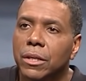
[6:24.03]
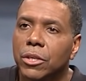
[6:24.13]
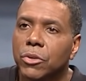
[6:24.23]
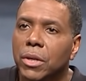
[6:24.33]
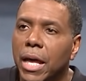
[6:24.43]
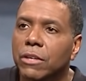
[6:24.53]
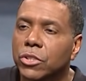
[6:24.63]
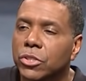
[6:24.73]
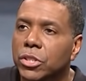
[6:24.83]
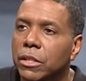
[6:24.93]
You allowed
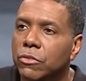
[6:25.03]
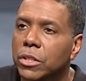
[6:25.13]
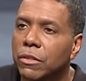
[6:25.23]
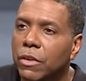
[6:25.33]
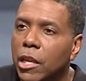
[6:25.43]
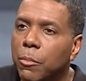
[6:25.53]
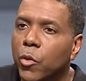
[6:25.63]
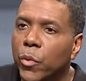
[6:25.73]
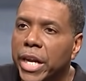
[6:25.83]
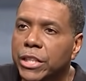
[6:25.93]
yourself to develop a
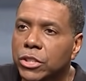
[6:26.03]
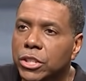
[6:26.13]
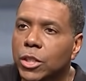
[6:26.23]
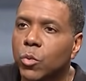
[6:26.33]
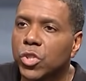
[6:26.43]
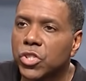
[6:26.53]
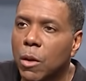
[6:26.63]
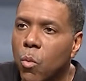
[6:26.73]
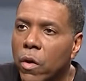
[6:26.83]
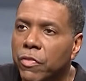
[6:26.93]
relationship with
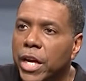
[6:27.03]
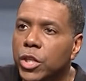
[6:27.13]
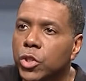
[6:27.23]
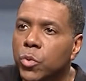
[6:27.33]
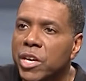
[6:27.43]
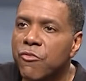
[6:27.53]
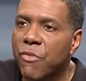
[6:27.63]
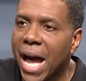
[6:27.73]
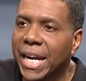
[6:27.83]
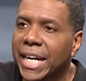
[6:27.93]
someone that you
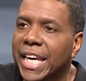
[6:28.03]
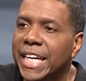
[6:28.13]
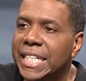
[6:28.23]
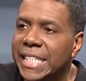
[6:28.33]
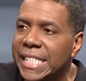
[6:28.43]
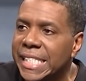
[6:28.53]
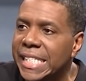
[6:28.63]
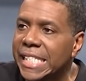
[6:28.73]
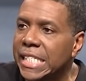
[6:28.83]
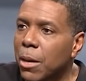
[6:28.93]
invited in to
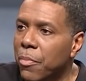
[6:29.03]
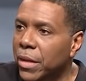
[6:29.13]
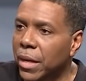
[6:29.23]
see something.